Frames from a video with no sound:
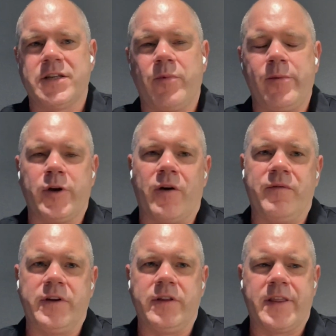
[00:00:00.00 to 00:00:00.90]
So we were
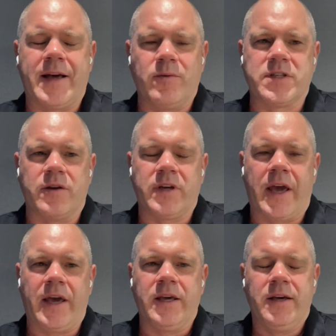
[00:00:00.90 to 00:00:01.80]
confident that was
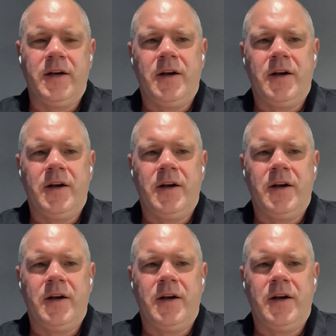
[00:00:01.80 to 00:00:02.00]
okay.